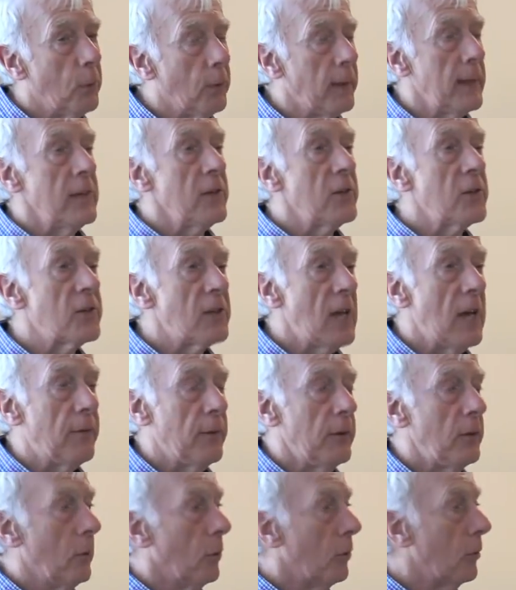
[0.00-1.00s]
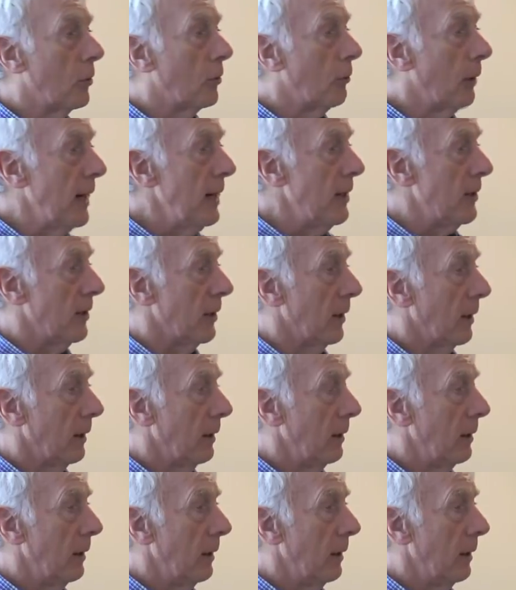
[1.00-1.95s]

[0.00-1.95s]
point seven or greater